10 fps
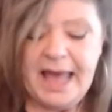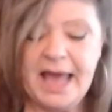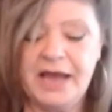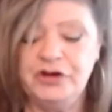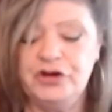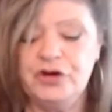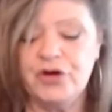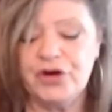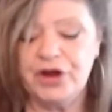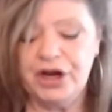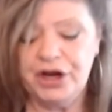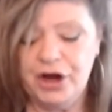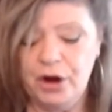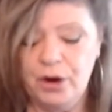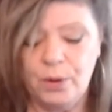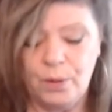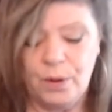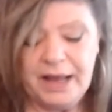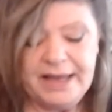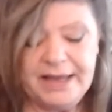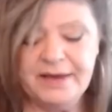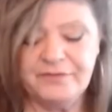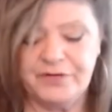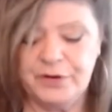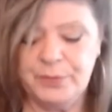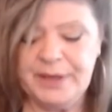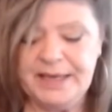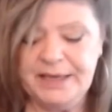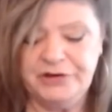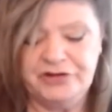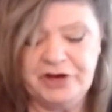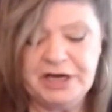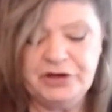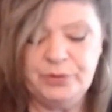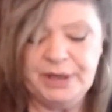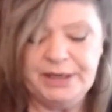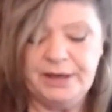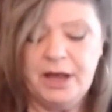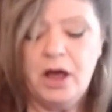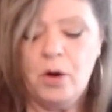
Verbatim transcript: And you're going to know if they're being genuine